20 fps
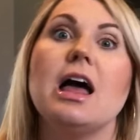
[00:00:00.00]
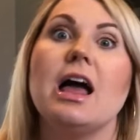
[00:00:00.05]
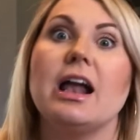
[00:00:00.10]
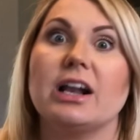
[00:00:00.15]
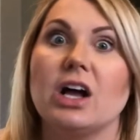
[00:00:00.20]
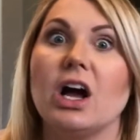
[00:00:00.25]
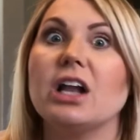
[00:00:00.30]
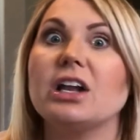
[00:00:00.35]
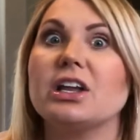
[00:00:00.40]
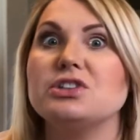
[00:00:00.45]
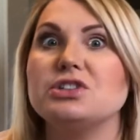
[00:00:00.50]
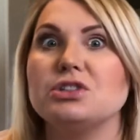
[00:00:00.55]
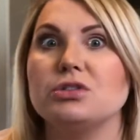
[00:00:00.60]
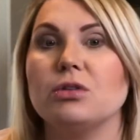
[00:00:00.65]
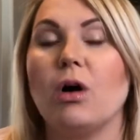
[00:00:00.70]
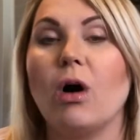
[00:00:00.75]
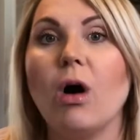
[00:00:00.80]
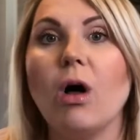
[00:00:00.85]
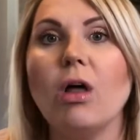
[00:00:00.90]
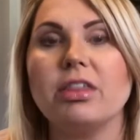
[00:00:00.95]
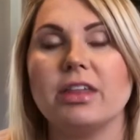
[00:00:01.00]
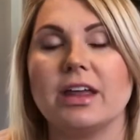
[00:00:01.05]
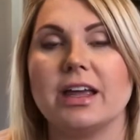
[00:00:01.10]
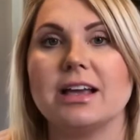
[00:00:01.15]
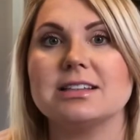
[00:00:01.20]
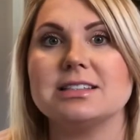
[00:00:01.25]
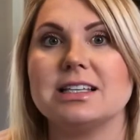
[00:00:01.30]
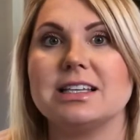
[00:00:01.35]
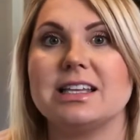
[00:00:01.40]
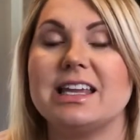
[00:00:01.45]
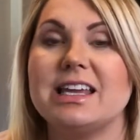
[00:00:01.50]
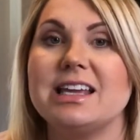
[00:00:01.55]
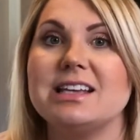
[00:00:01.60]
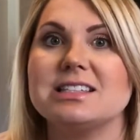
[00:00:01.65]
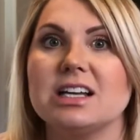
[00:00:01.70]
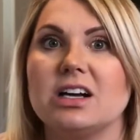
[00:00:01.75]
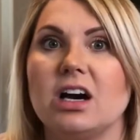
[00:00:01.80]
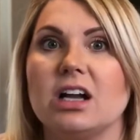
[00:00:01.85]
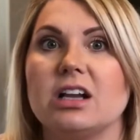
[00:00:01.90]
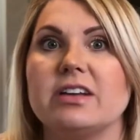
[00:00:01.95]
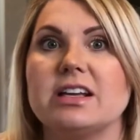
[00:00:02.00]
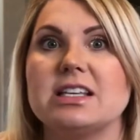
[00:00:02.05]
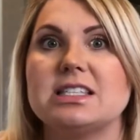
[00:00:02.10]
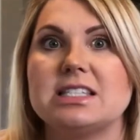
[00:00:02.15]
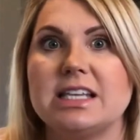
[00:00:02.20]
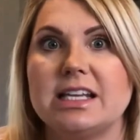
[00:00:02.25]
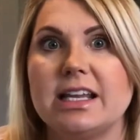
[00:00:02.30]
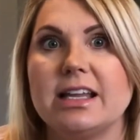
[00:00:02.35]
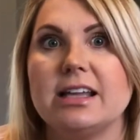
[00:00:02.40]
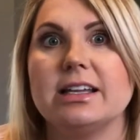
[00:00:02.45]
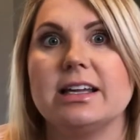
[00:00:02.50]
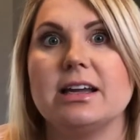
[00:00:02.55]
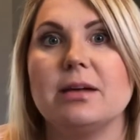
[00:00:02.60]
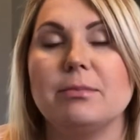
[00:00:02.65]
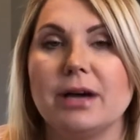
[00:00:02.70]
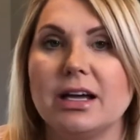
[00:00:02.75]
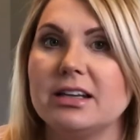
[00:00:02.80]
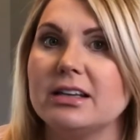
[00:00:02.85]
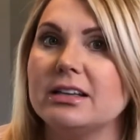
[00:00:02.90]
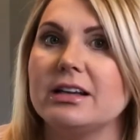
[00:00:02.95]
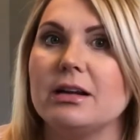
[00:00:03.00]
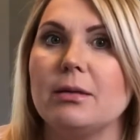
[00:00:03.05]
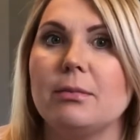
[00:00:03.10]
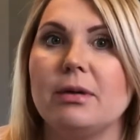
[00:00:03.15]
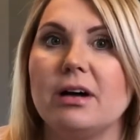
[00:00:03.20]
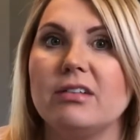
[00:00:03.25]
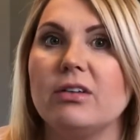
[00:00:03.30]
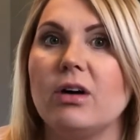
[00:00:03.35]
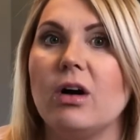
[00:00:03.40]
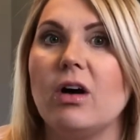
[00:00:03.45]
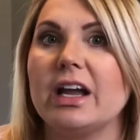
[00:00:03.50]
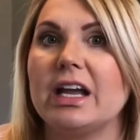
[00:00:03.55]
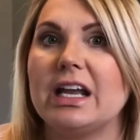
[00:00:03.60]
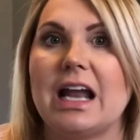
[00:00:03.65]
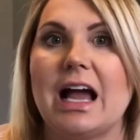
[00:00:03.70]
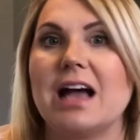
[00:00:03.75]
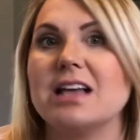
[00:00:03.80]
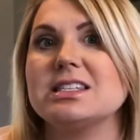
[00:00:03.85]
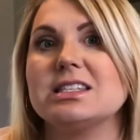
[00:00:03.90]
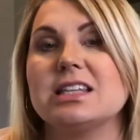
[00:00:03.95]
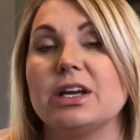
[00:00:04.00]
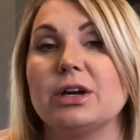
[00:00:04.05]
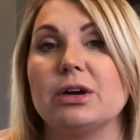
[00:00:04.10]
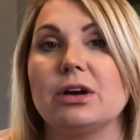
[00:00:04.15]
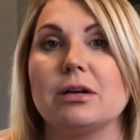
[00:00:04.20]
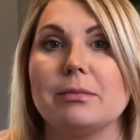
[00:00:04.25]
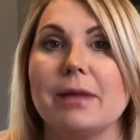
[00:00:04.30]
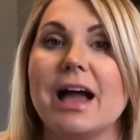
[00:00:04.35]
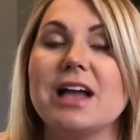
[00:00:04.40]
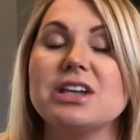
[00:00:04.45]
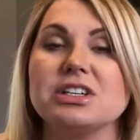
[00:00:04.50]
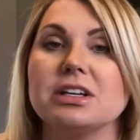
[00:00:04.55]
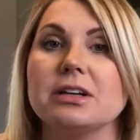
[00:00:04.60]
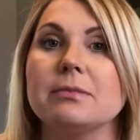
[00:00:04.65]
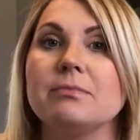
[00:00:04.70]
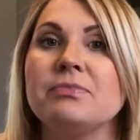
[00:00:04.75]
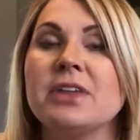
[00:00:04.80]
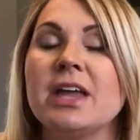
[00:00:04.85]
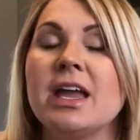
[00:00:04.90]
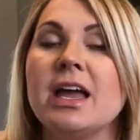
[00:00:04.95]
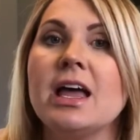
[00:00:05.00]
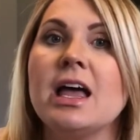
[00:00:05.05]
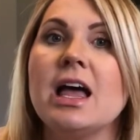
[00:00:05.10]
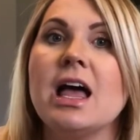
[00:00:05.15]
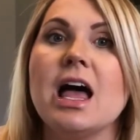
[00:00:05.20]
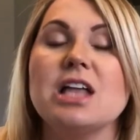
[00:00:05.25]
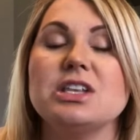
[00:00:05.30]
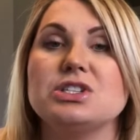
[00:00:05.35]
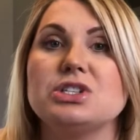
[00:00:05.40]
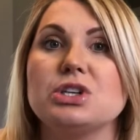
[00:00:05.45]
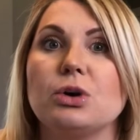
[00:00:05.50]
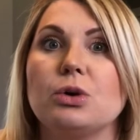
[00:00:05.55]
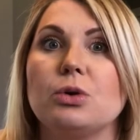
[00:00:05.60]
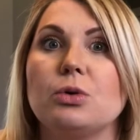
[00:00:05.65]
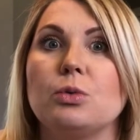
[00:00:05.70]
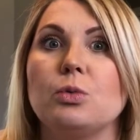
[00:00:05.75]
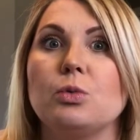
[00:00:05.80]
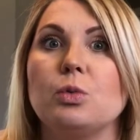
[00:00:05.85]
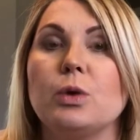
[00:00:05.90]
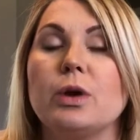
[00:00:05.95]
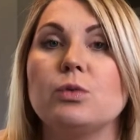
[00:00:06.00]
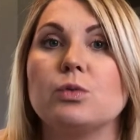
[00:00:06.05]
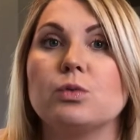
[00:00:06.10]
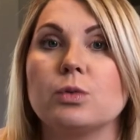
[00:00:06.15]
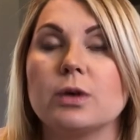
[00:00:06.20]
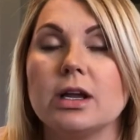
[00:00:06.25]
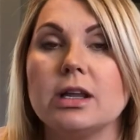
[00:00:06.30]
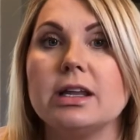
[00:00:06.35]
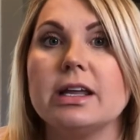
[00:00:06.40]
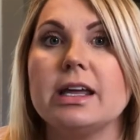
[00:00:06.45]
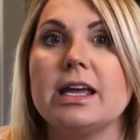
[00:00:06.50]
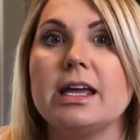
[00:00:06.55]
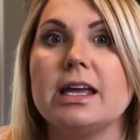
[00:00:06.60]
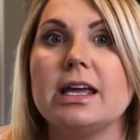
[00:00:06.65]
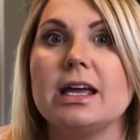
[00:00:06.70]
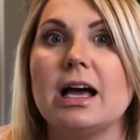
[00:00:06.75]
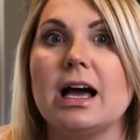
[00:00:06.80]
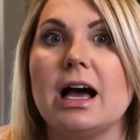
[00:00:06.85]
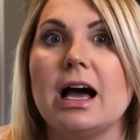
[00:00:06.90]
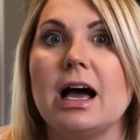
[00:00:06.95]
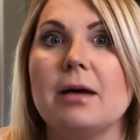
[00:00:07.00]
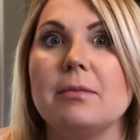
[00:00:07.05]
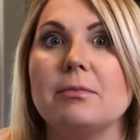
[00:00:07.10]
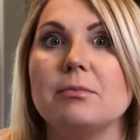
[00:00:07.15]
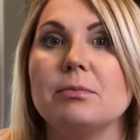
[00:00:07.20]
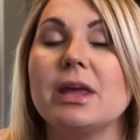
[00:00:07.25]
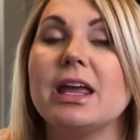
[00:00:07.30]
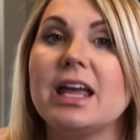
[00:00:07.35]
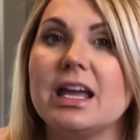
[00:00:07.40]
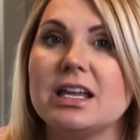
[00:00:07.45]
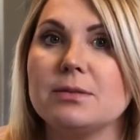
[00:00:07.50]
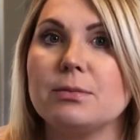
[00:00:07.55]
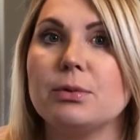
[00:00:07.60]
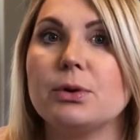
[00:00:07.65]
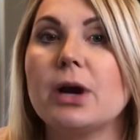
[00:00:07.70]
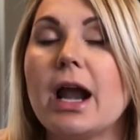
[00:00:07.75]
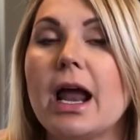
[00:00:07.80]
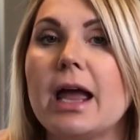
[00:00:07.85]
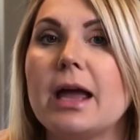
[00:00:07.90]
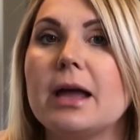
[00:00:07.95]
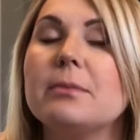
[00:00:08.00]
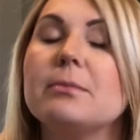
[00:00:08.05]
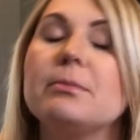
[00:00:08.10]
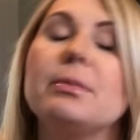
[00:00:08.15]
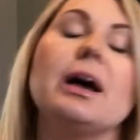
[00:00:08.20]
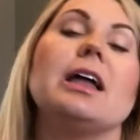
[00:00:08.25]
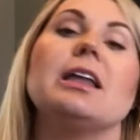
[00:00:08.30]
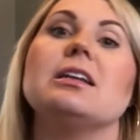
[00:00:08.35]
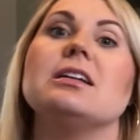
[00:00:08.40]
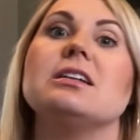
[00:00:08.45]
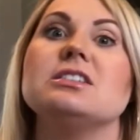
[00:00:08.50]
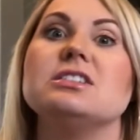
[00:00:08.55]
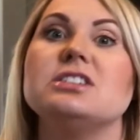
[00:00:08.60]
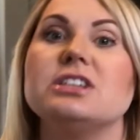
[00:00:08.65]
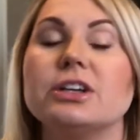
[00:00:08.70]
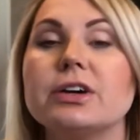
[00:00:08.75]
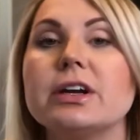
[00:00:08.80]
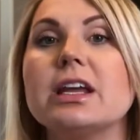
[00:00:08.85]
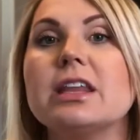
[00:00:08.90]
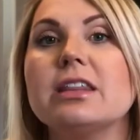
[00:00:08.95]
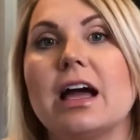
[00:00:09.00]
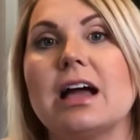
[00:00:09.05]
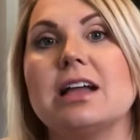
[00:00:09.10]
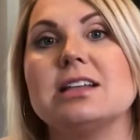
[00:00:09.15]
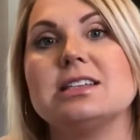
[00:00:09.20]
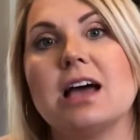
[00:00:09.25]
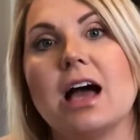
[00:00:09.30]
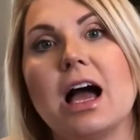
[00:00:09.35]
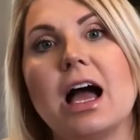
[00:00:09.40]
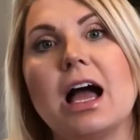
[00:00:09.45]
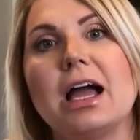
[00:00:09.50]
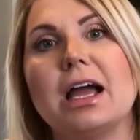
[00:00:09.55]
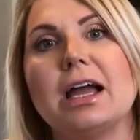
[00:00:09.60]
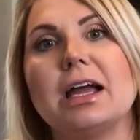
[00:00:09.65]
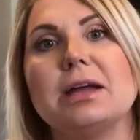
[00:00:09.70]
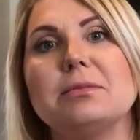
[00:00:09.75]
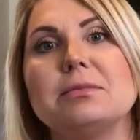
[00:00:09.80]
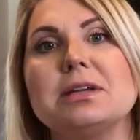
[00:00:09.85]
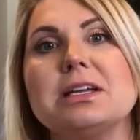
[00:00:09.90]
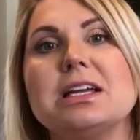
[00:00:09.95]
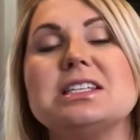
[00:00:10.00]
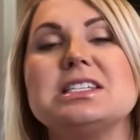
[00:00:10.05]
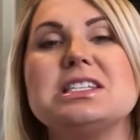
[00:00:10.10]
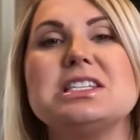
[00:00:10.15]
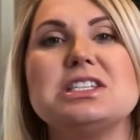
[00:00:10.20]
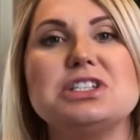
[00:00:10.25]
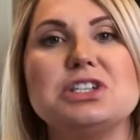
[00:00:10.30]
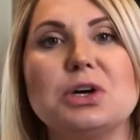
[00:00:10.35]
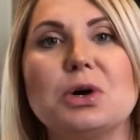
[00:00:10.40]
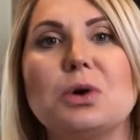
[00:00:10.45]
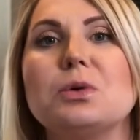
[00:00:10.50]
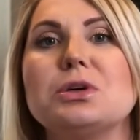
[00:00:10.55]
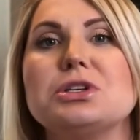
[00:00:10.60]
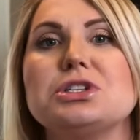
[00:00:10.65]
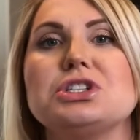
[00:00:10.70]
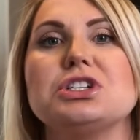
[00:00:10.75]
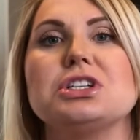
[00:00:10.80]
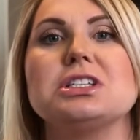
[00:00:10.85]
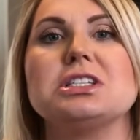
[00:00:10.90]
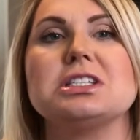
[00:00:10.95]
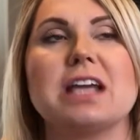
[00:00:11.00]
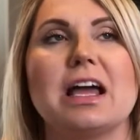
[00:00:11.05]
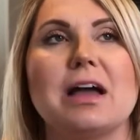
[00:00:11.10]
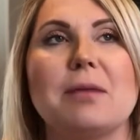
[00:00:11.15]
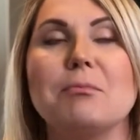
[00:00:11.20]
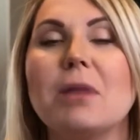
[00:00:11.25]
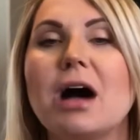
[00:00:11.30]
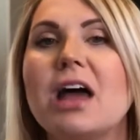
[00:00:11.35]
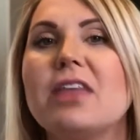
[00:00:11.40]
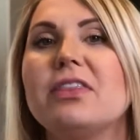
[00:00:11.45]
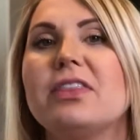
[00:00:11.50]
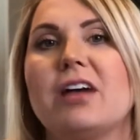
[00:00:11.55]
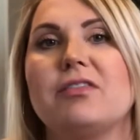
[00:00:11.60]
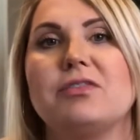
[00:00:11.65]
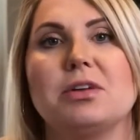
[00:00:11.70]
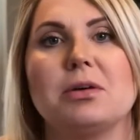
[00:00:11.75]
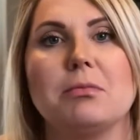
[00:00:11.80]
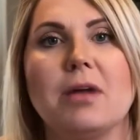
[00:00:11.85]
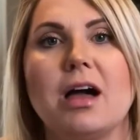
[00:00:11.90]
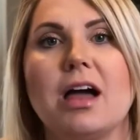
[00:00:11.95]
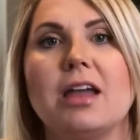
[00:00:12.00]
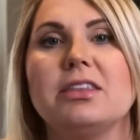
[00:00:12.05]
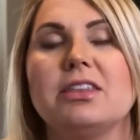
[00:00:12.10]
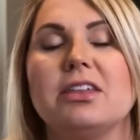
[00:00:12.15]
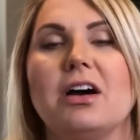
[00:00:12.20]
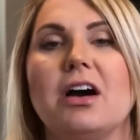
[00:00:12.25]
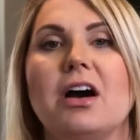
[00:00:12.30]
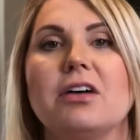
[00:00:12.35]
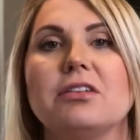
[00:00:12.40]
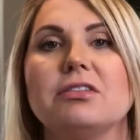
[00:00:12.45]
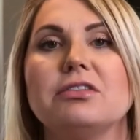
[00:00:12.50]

God can do all things, that He is the God of exceedingly abundantly above all I can ask, think, or imagine. And so we really began to pray. But during that time, it still was just month after month of